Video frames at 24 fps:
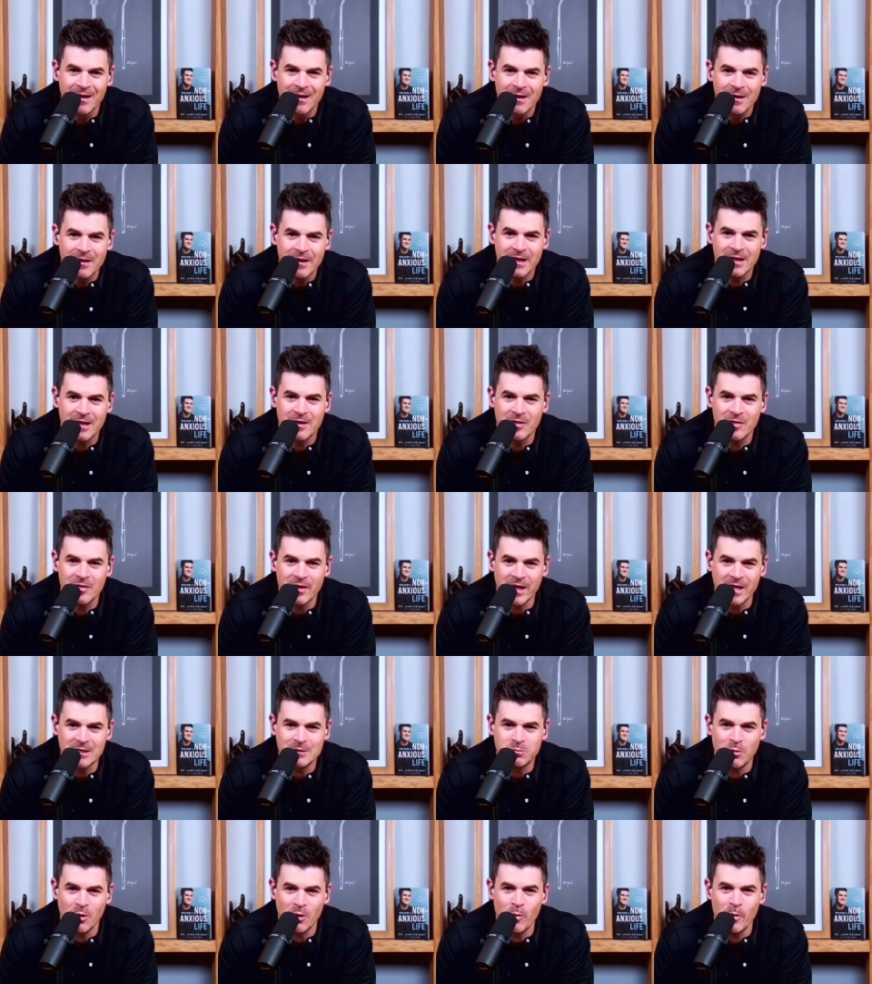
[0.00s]
Like,
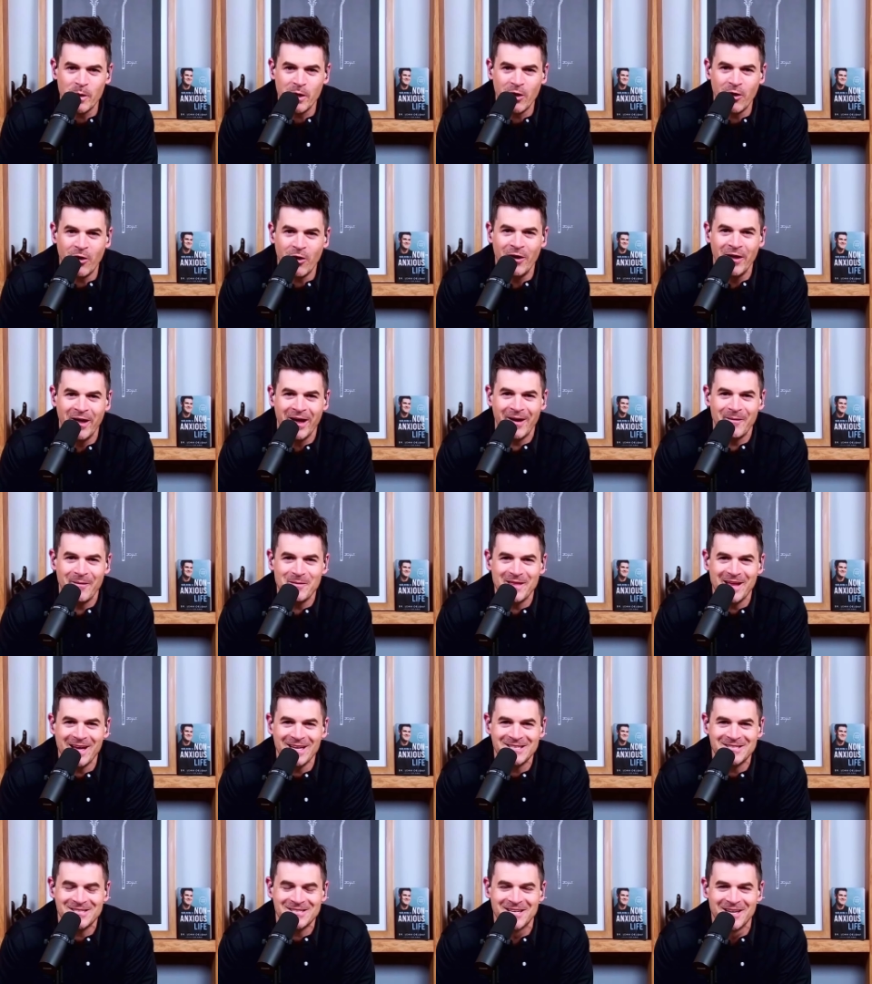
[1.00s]
that's where we, I mean,
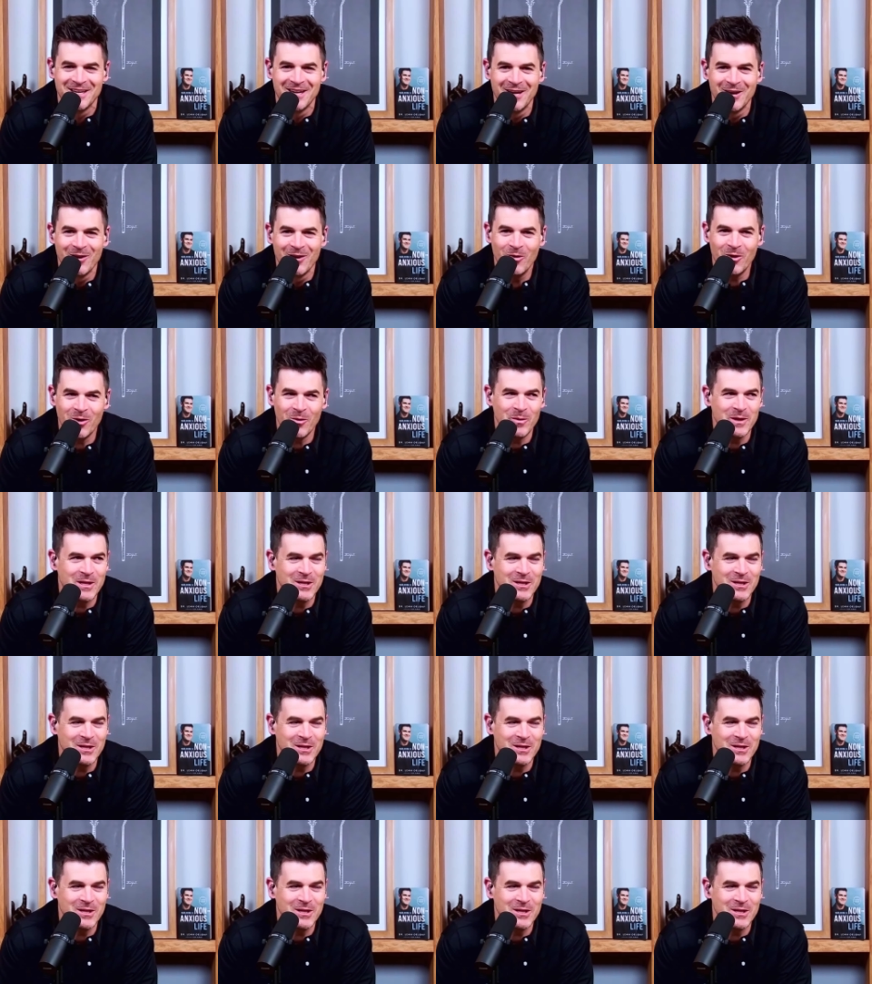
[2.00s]
that's, what are we